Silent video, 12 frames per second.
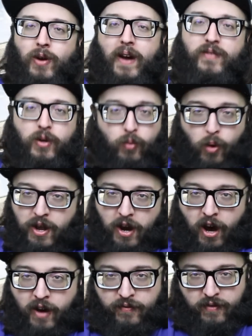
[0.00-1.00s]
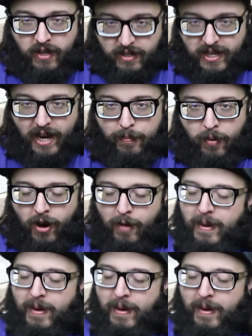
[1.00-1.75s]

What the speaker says: You have the one-off Type R,